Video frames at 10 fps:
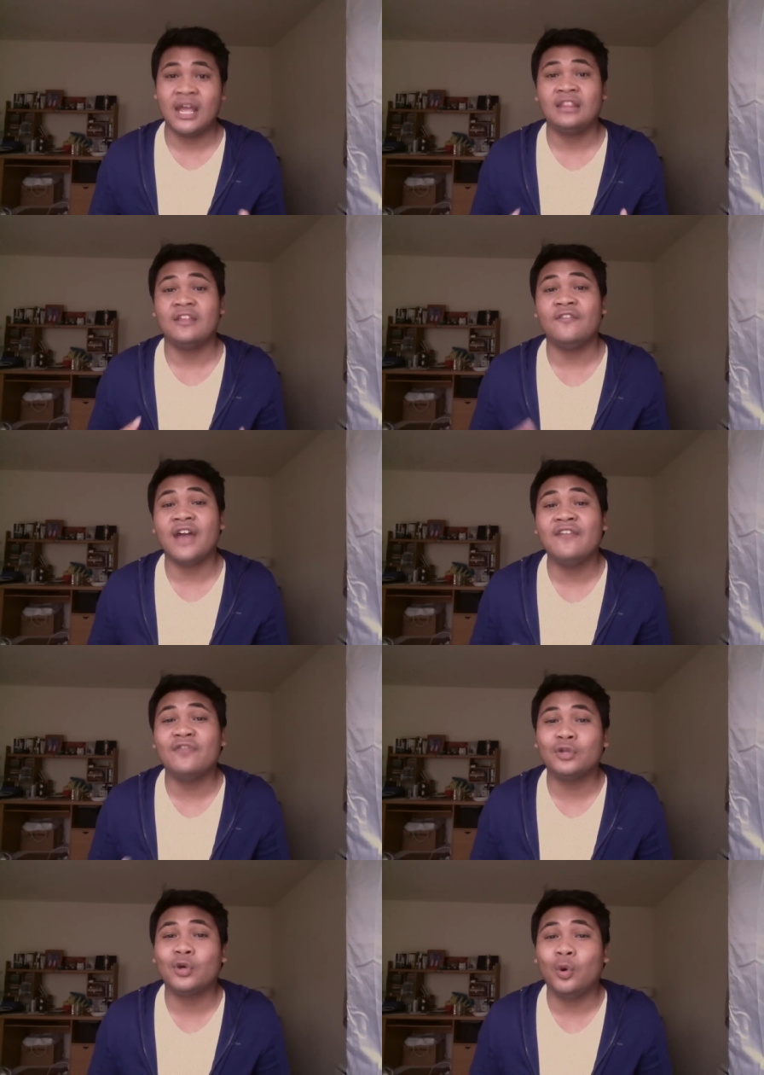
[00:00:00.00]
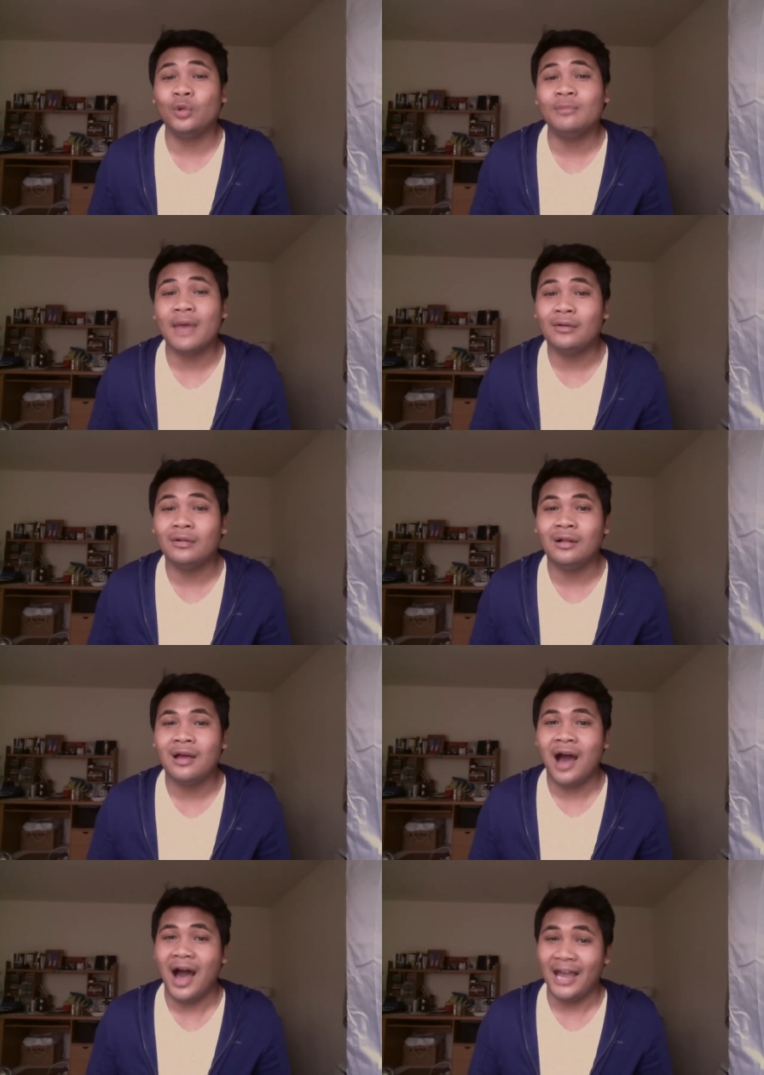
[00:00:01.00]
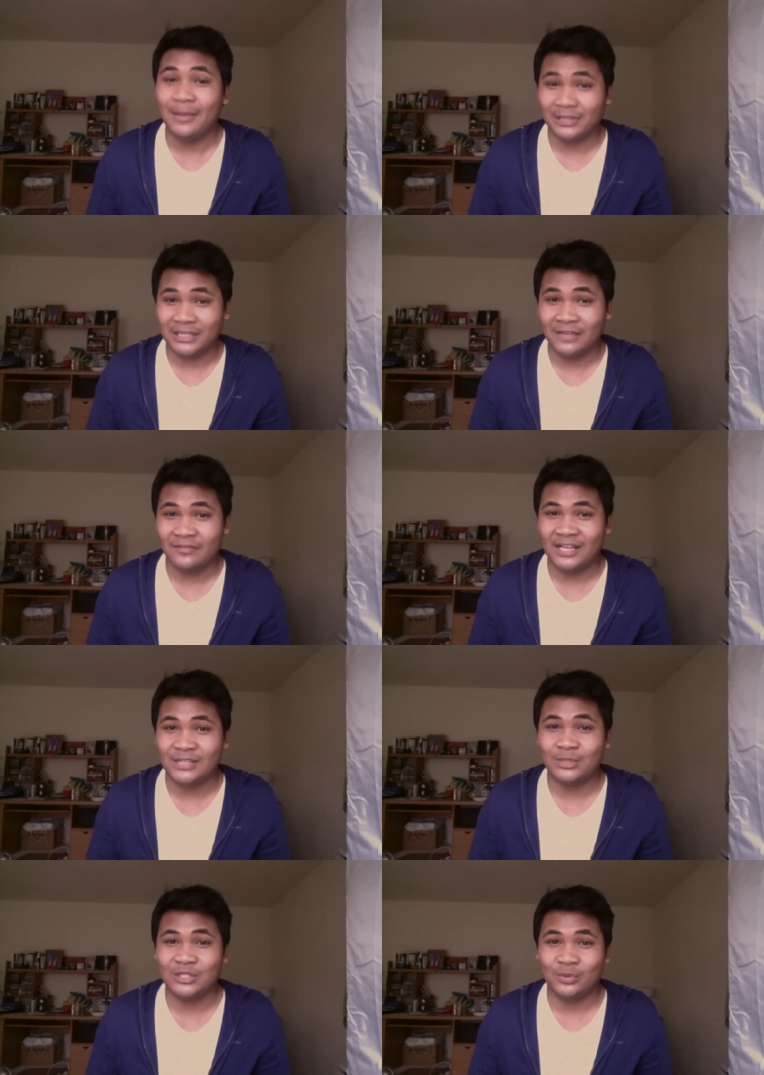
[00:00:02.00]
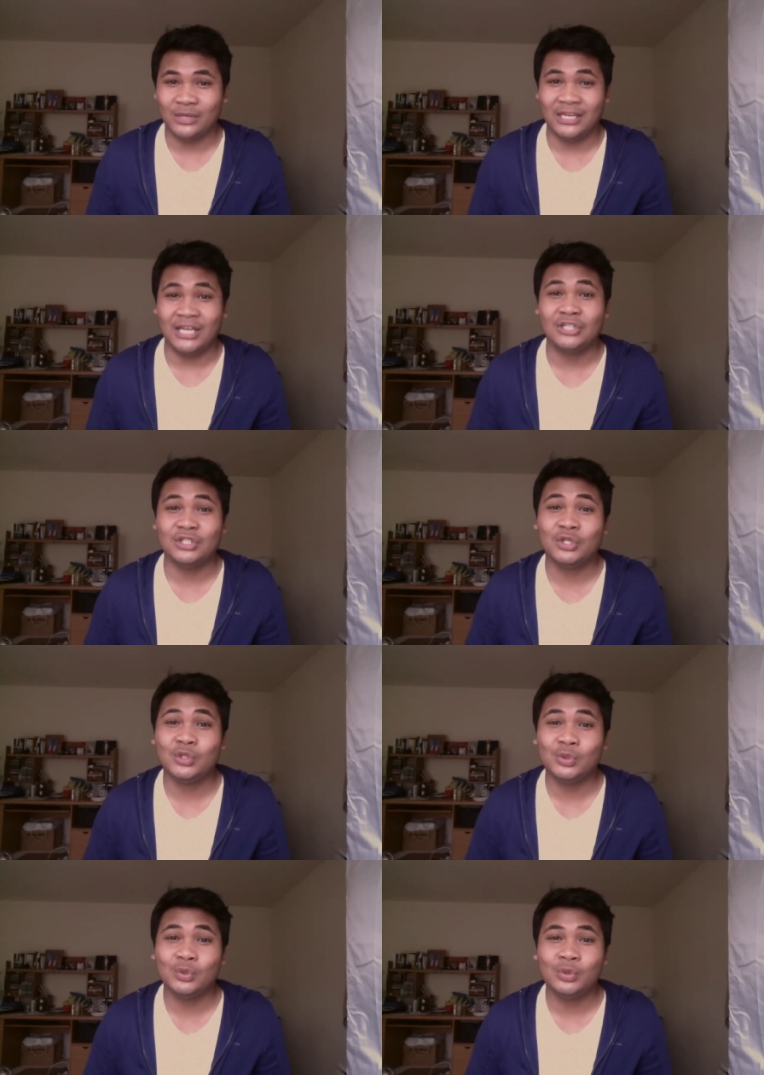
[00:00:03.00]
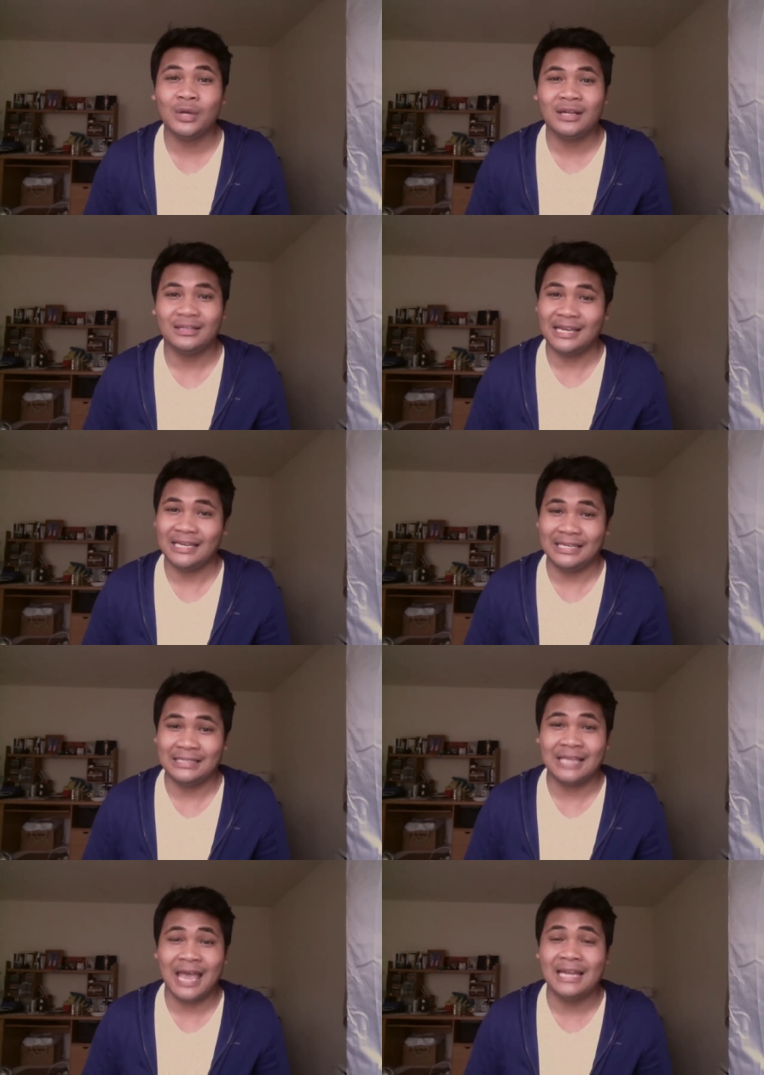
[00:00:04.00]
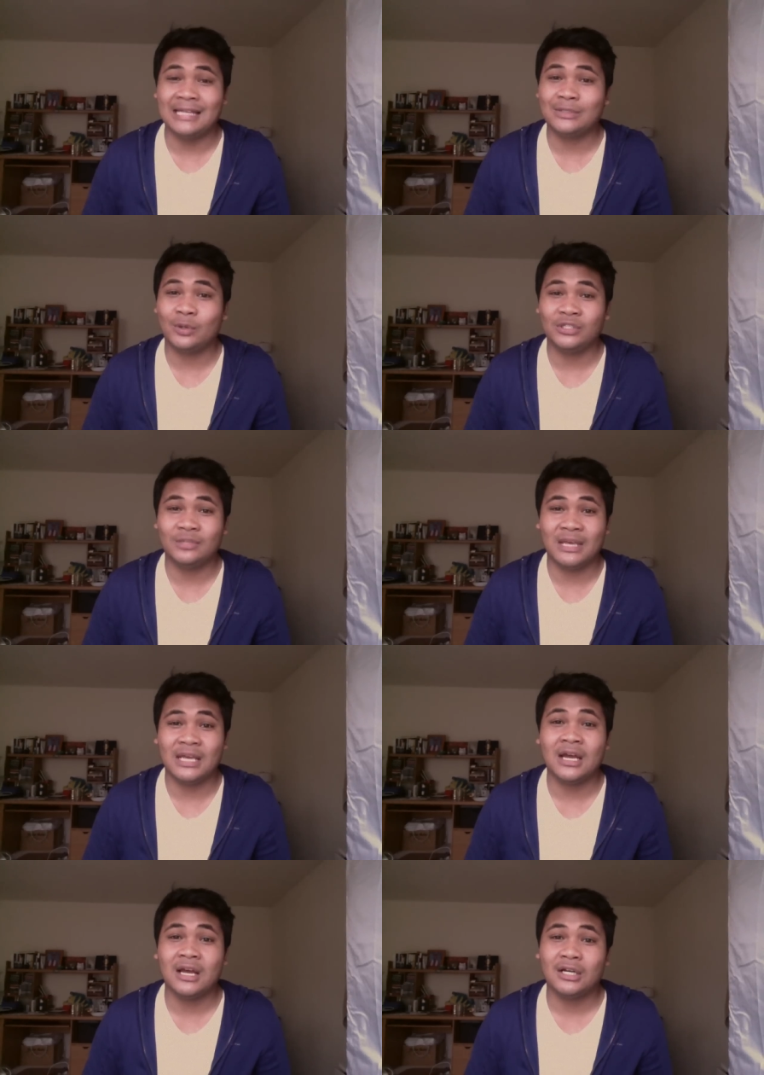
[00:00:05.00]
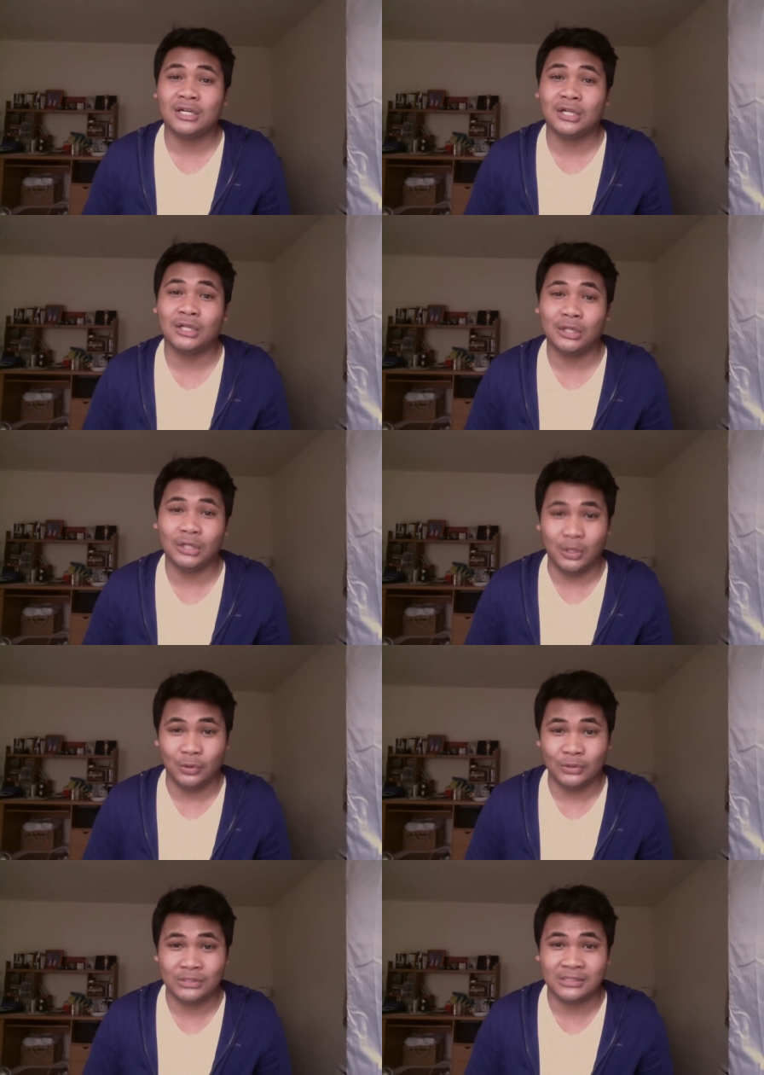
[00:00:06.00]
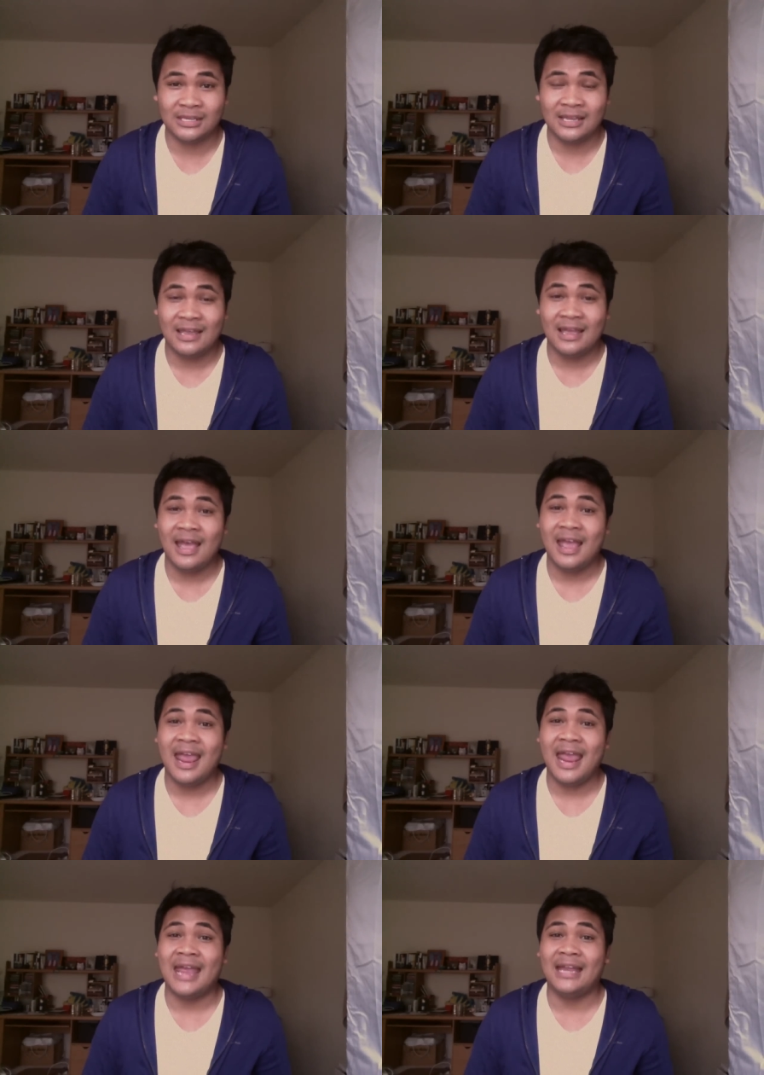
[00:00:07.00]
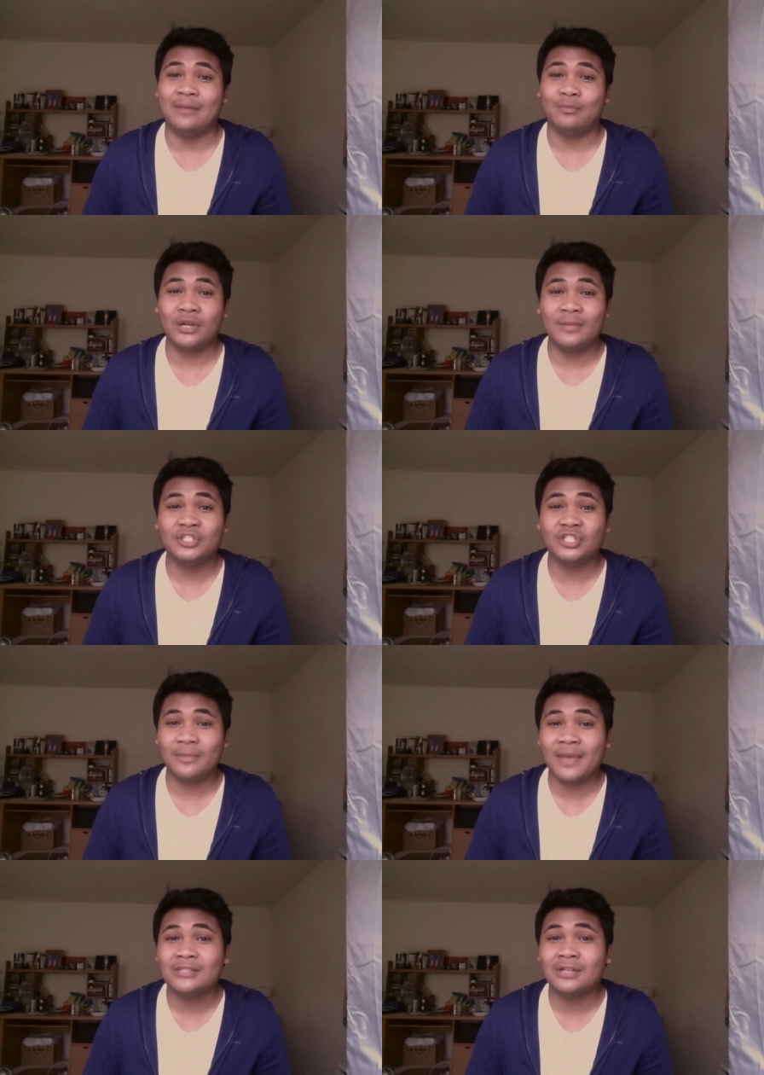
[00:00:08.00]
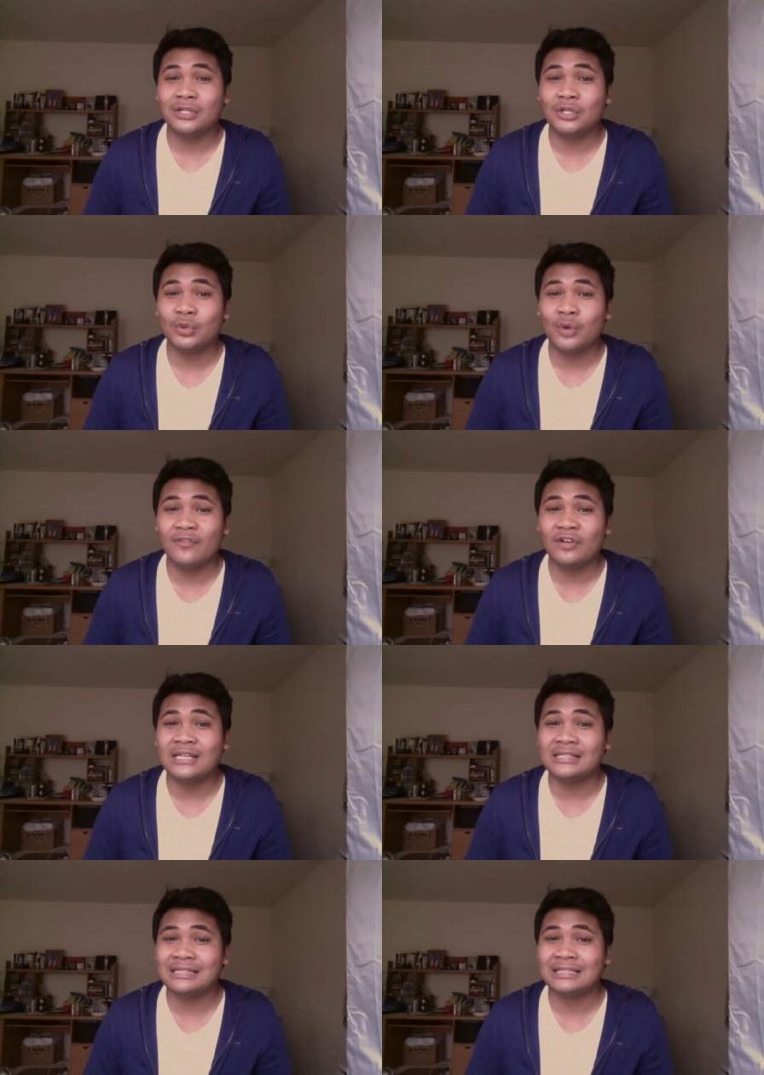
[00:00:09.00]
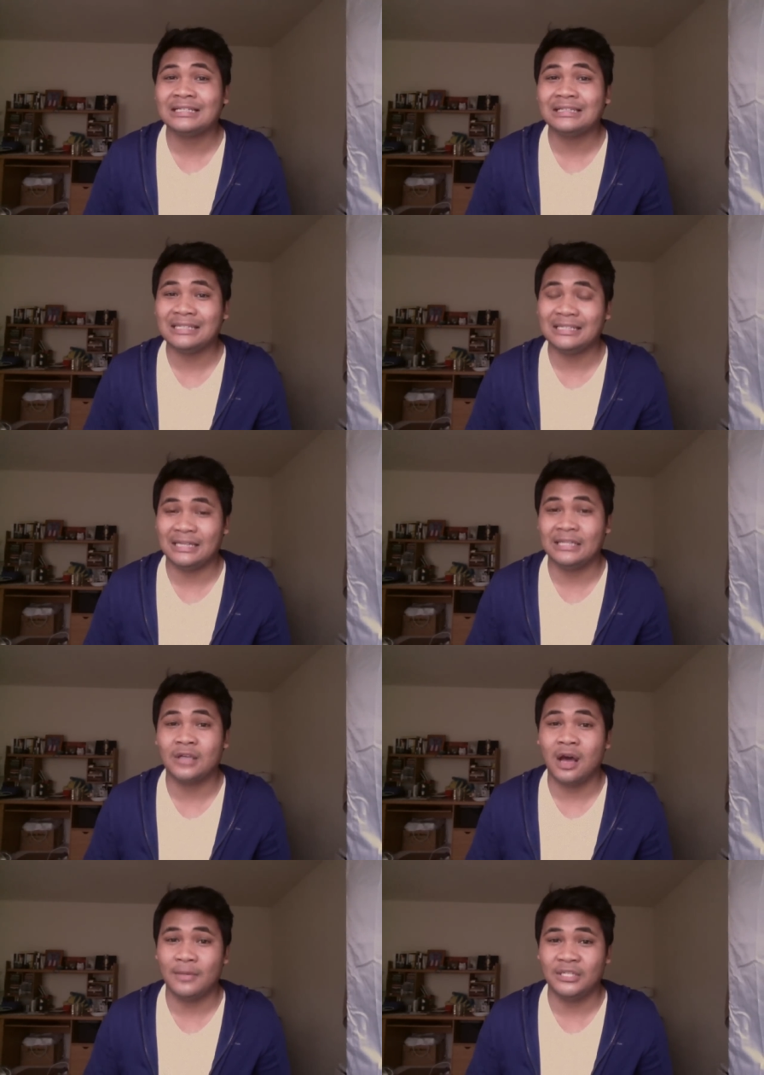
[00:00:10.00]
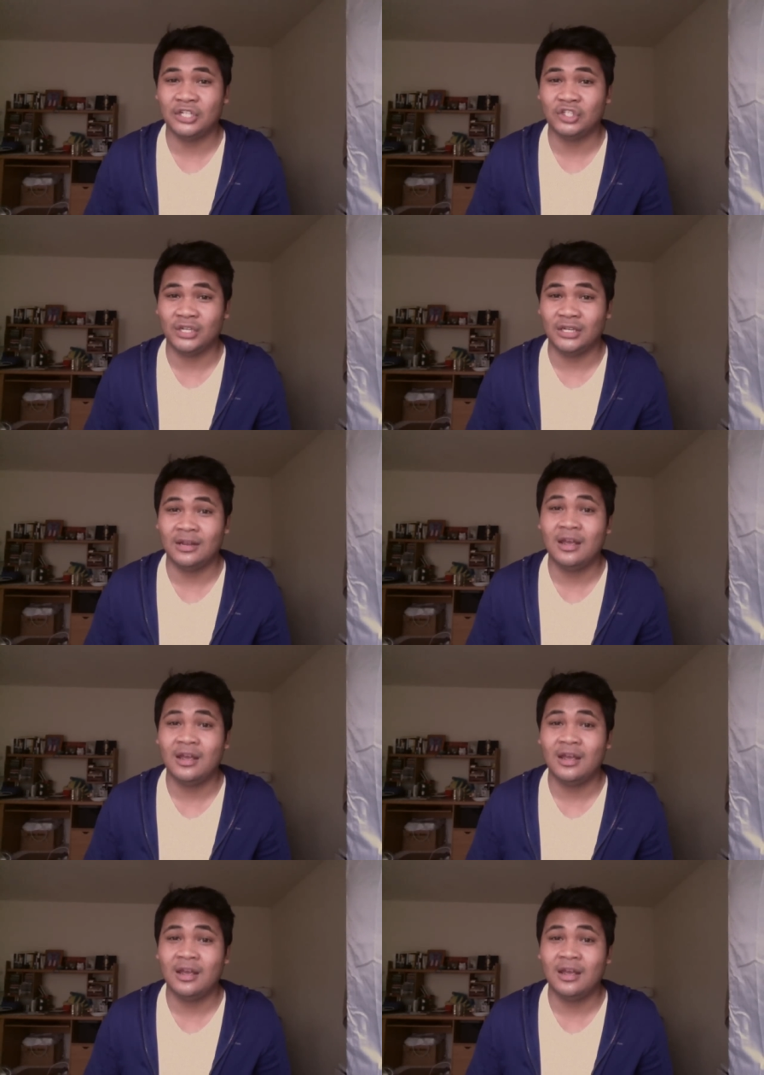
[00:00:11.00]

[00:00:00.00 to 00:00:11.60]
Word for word: The fight for the gold medal, I believe, is between two ladies, and it's going to be close. And pretty much it depends on whoever is clean in this competition.